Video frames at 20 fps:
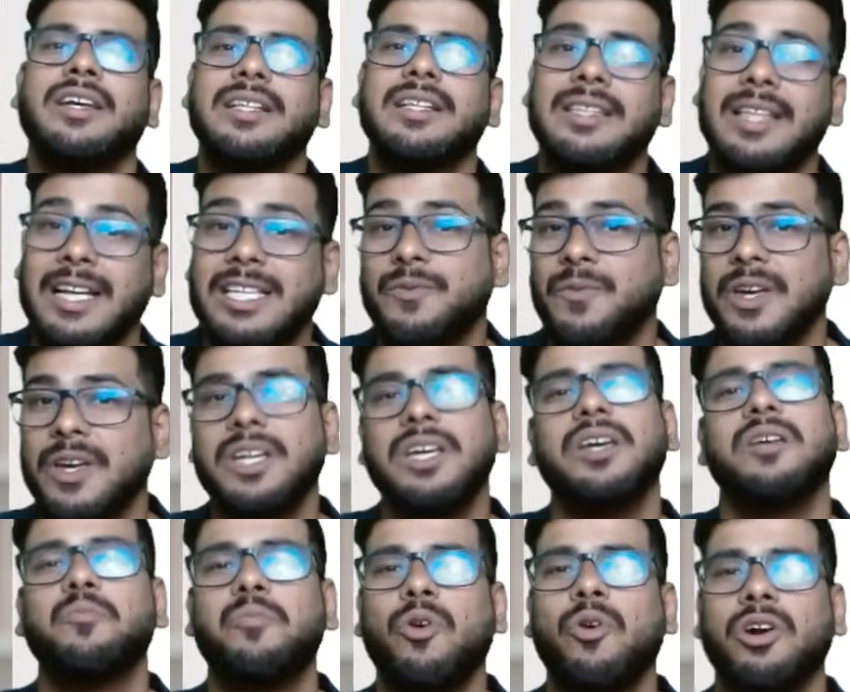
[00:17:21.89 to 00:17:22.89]
That's very
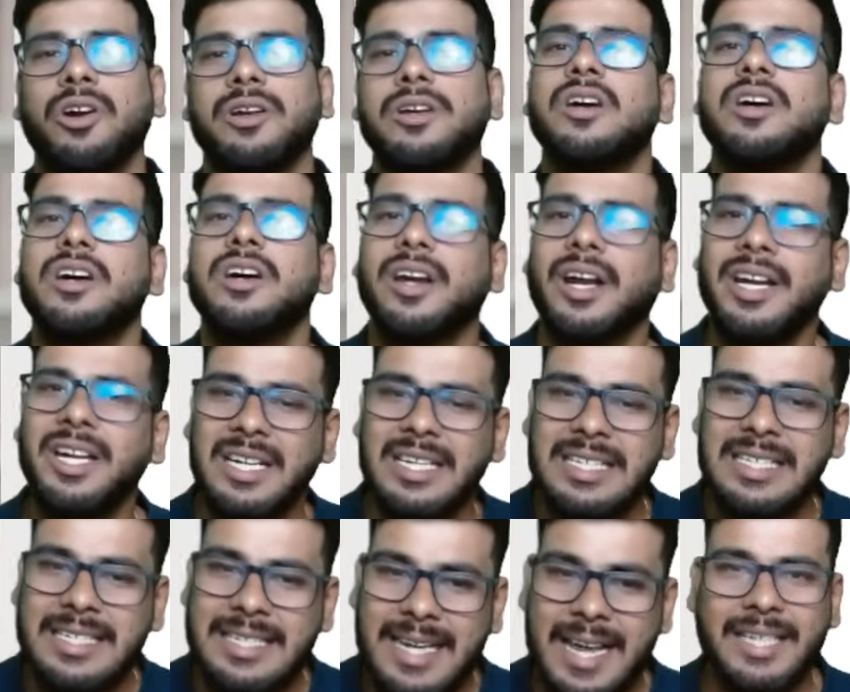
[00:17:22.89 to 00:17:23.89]
important, right?
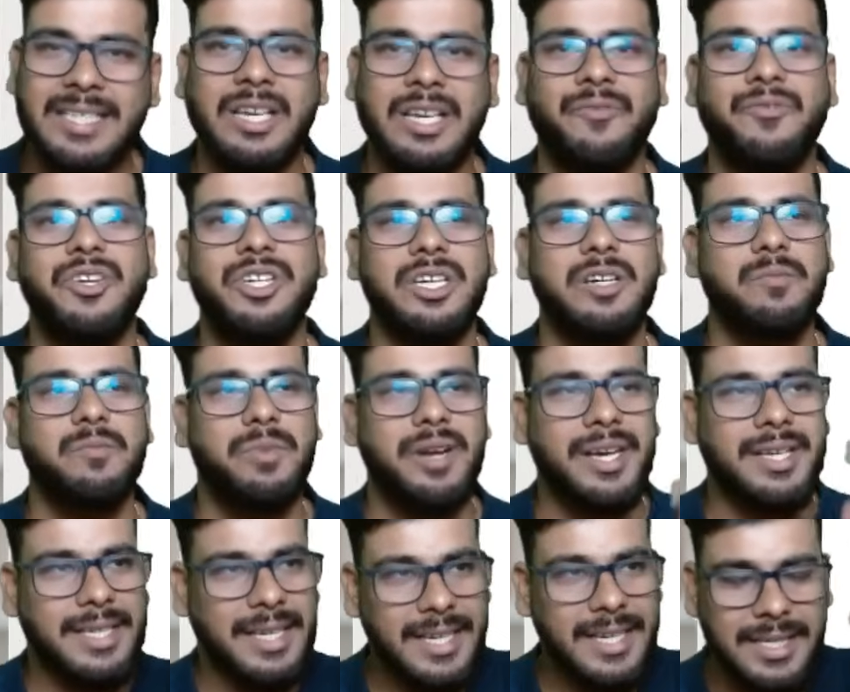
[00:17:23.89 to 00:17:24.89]
Take sufficient
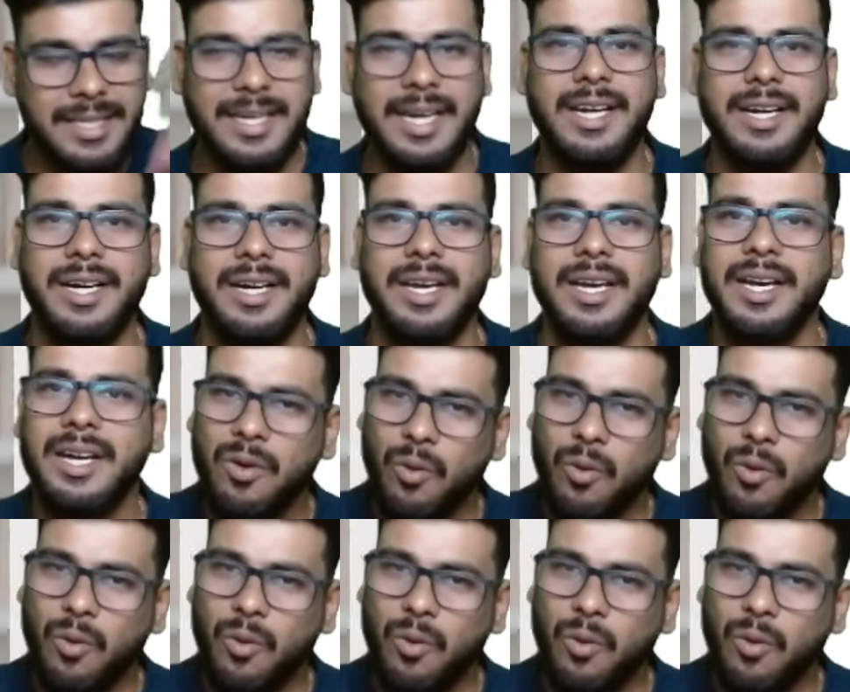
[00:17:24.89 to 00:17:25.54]
breaks inside a day.